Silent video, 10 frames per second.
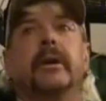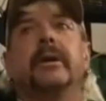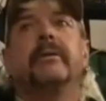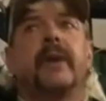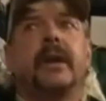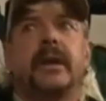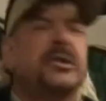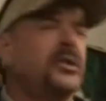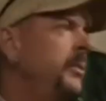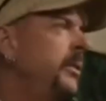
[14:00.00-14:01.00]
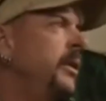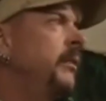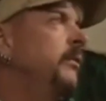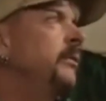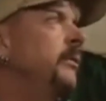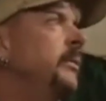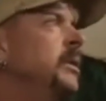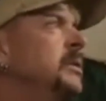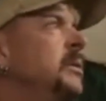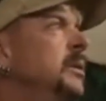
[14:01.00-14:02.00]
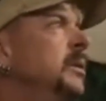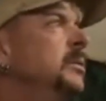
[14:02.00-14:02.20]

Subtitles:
gonna financially recover from this.